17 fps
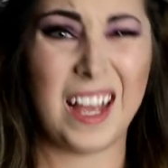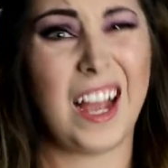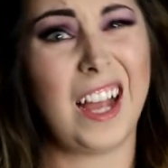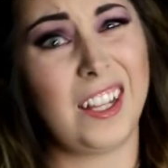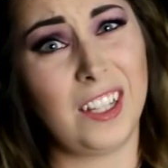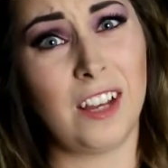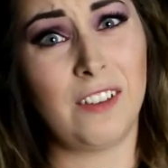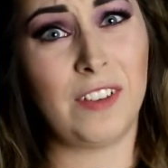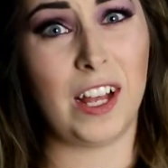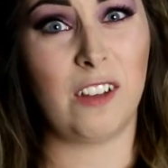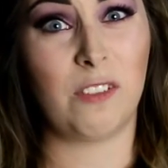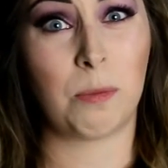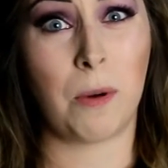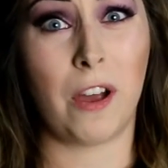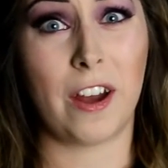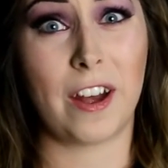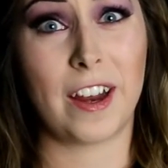I love e.l.f.
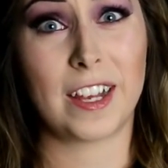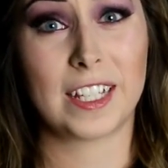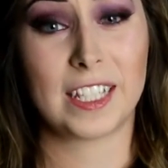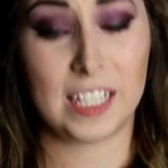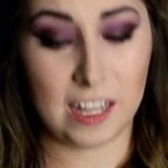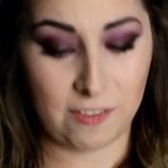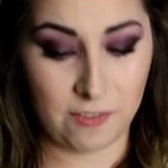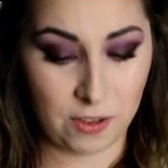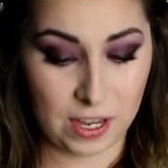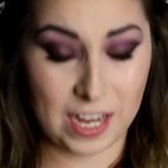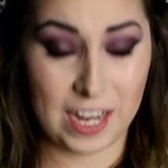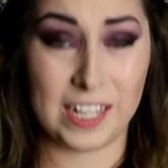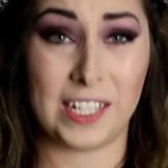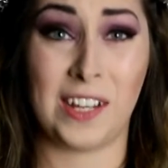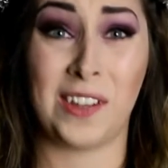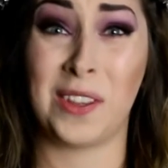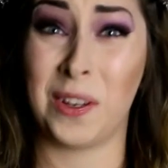products. If you
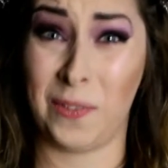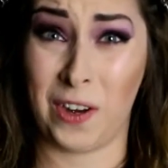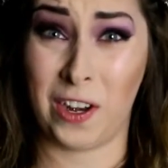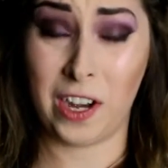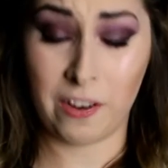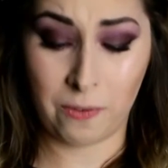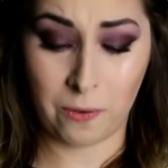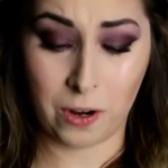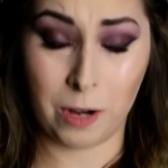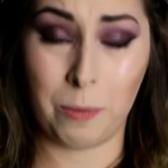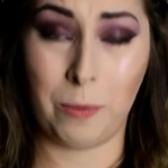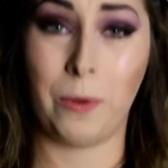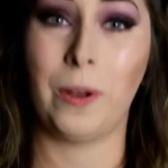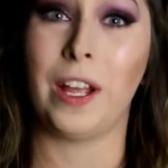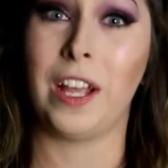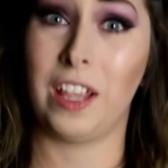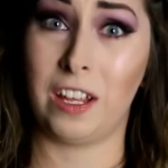can't tell, they're very
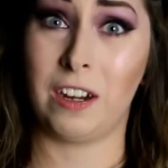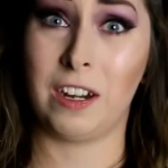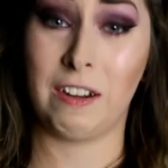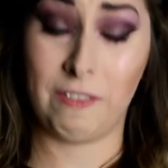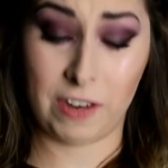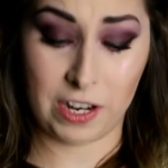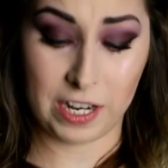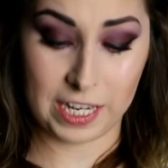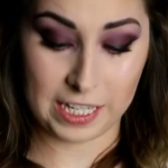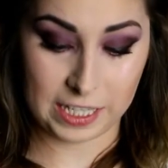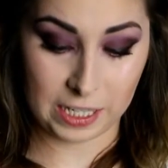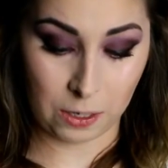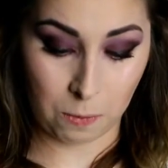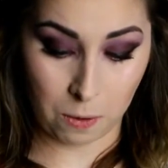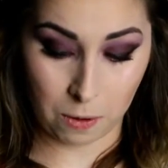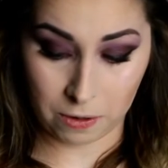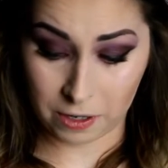affordable and they're very
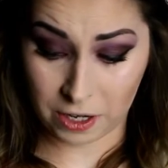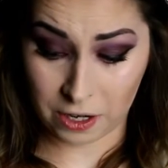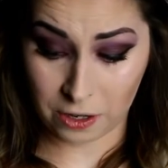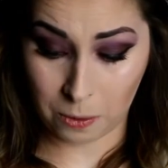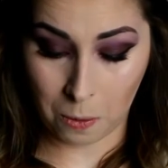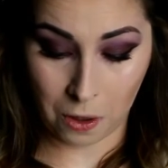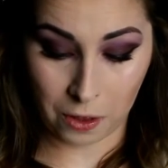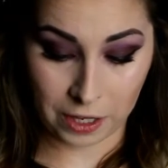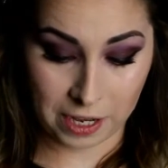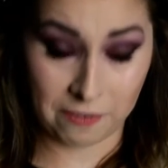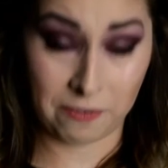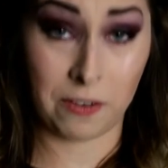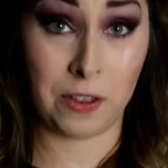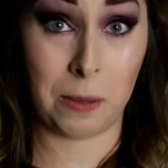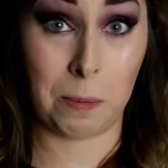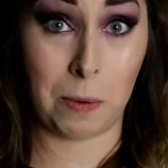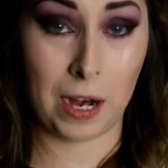decent, good quality for
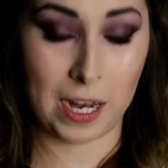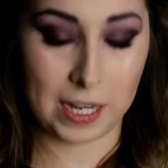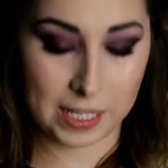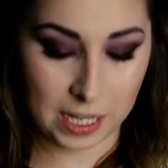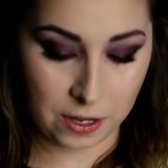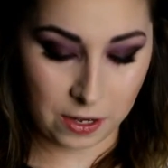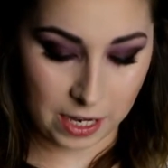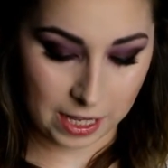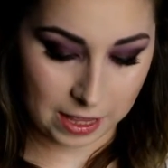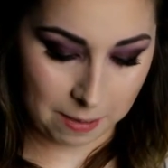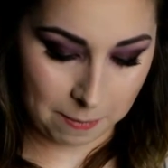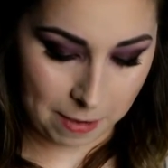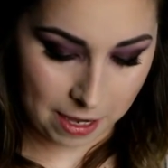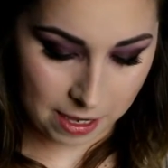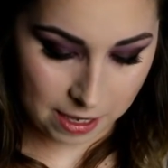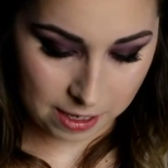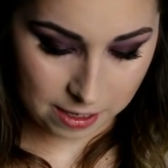the price that you get them
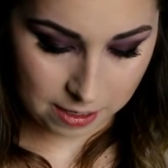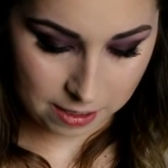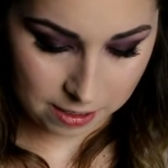at.